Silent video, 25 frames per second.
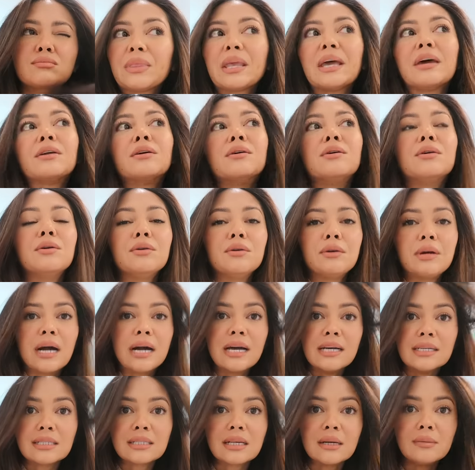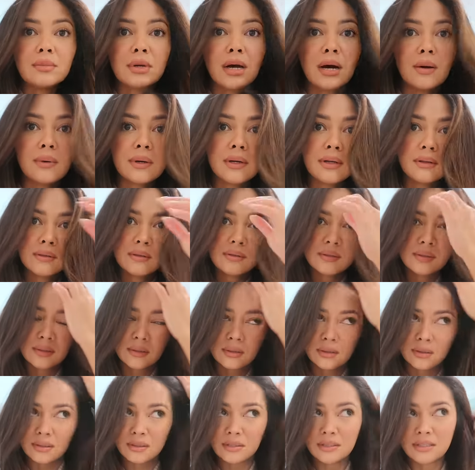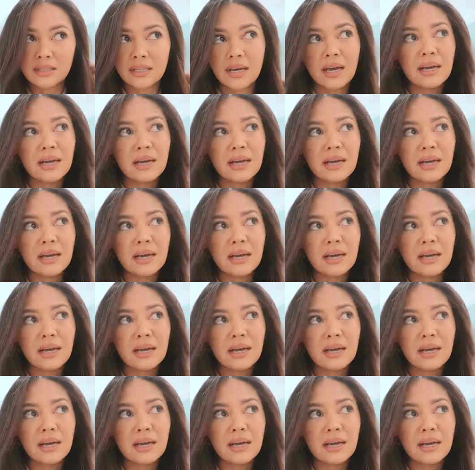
I don't know, you guys, I'm not one of those girls